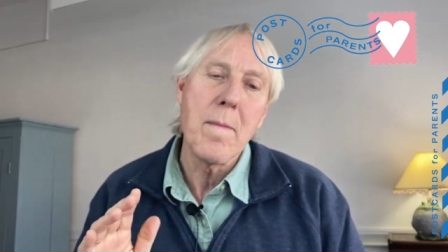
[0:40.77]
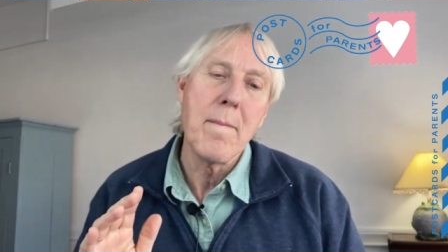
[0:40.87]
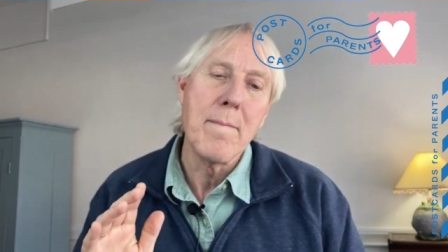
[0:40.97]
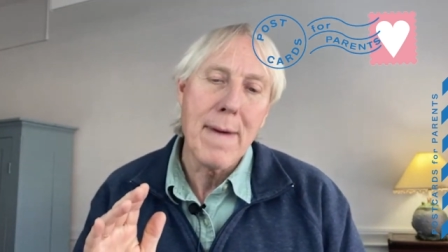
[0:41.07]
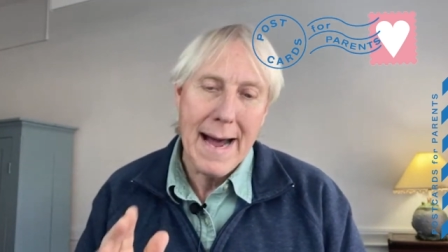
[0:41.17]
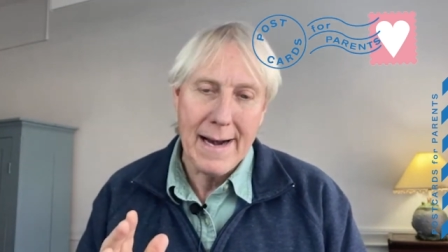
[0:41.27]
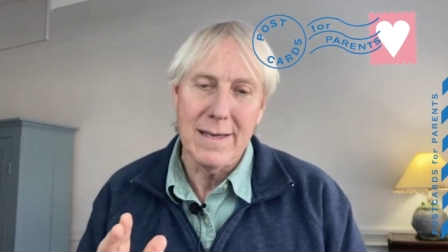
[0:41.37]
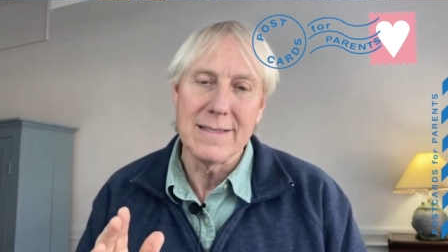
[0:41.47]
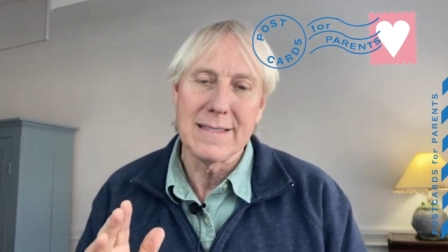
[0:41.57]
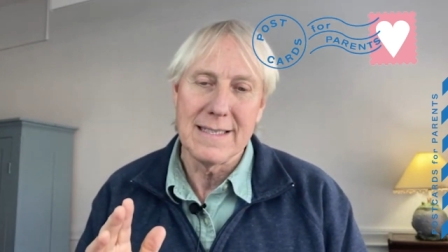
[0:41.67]

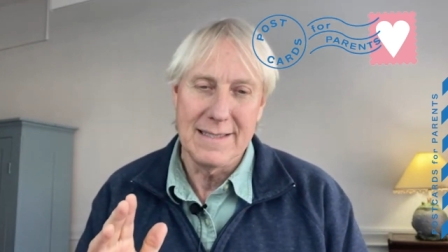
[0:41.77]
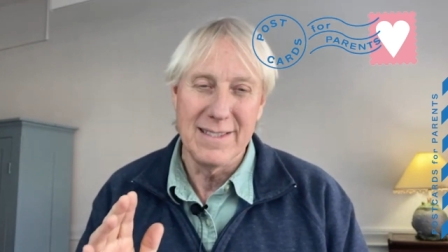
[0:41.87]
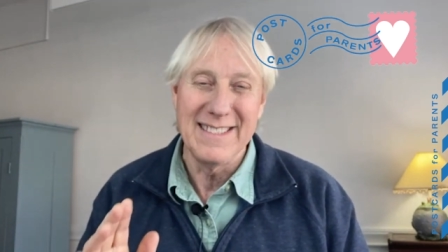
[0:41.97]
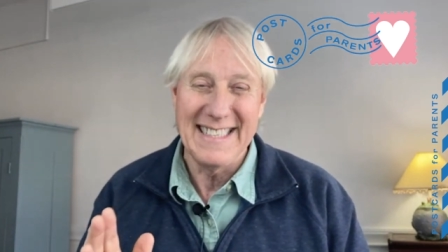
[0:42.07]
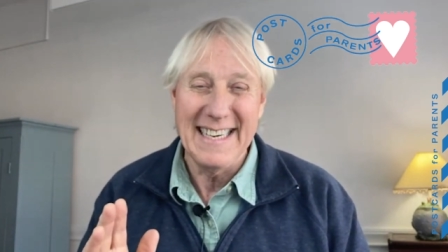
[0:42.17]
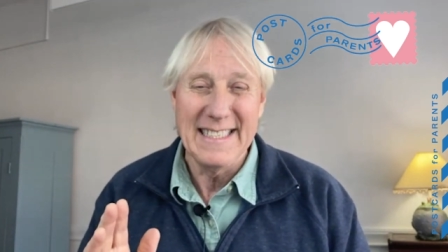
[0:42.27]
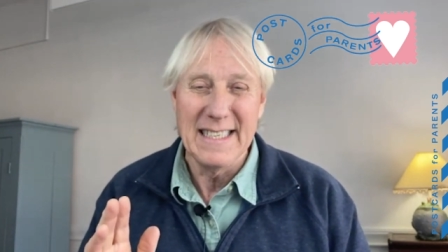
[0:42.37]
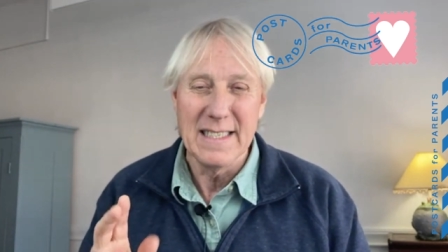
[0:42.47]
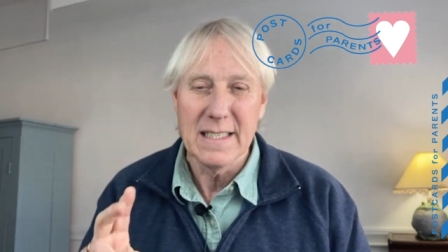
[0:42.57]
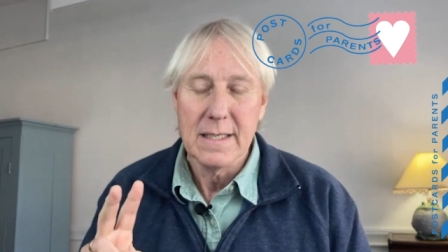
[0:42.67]
model to understand
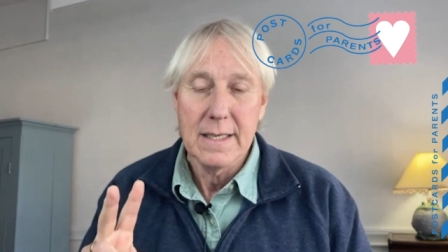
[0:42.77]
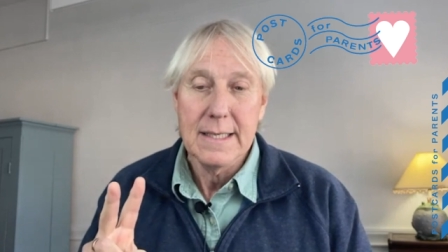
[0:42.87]
this